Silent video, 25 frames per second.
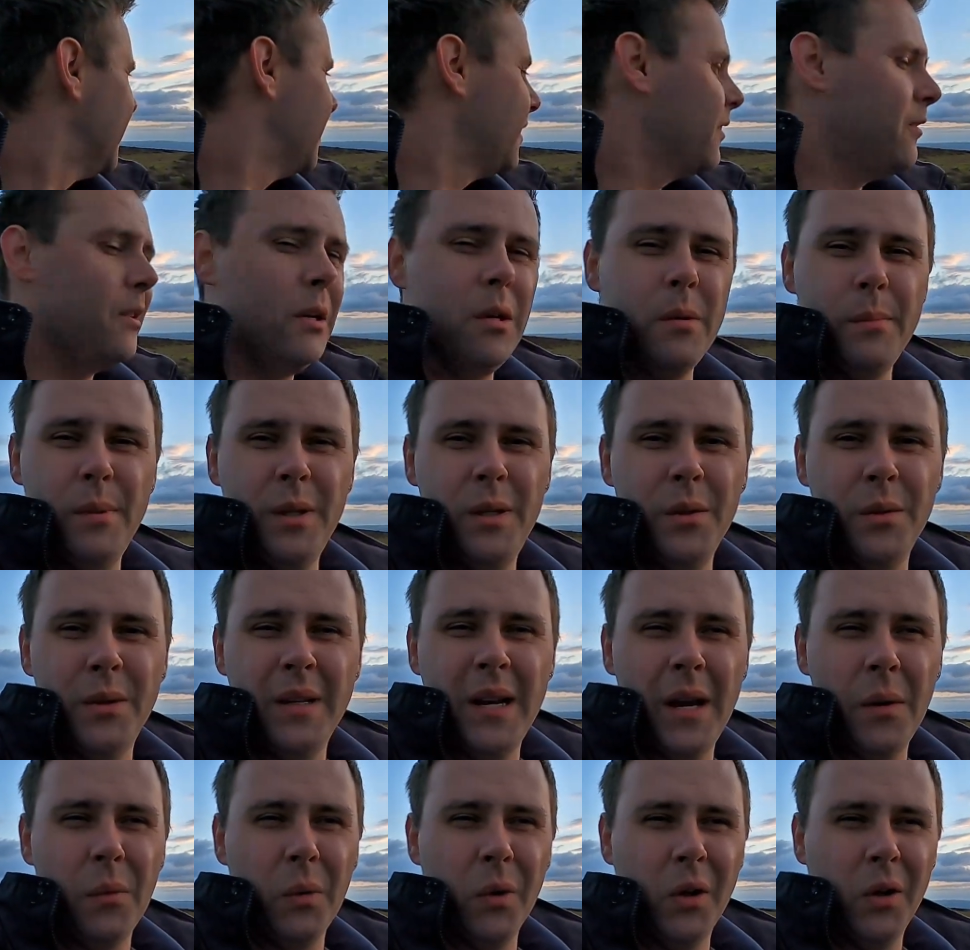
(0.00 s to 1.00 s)
Don't really want to be
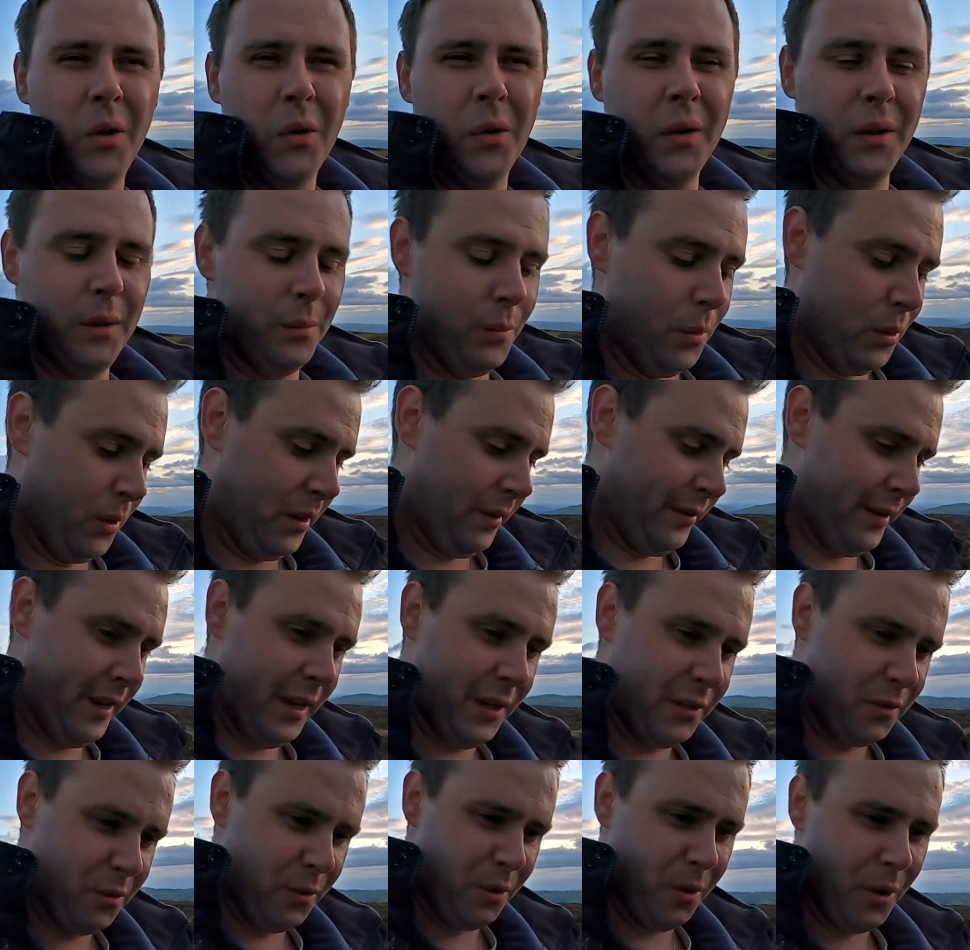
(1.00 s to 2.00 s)
doing that at 1 o'clock in the morning if I
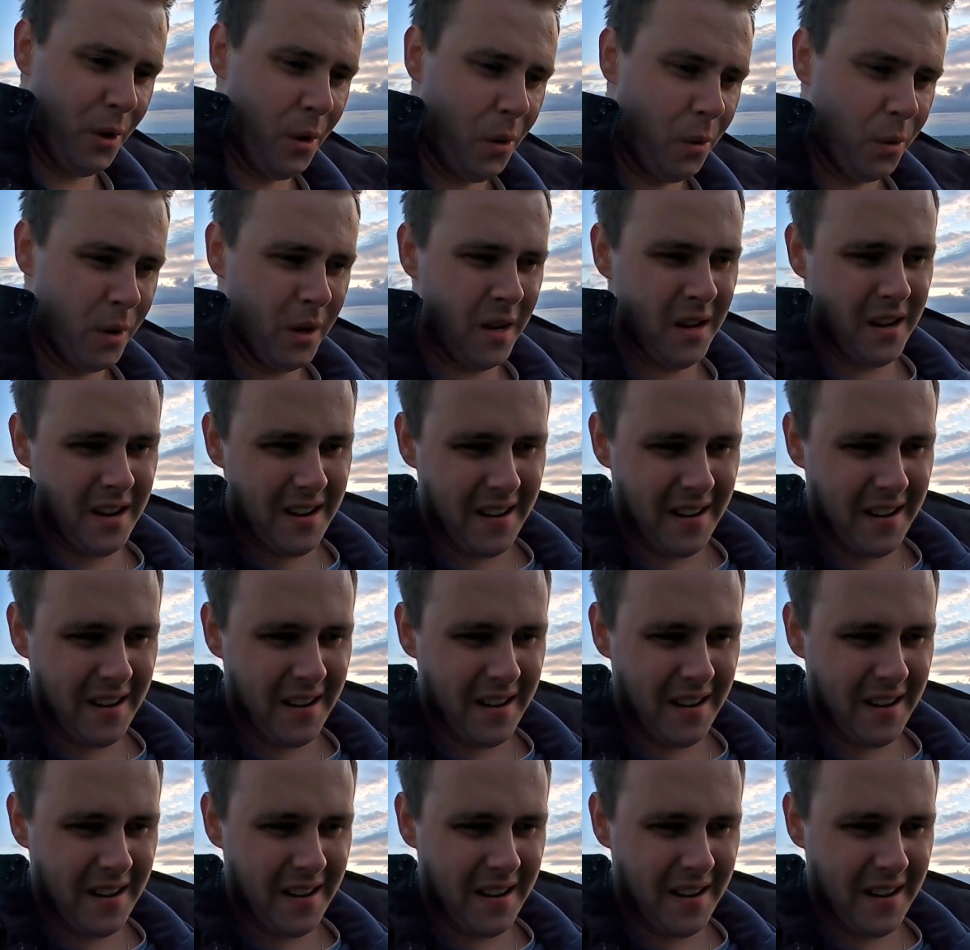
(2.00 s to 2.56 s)
get too cold.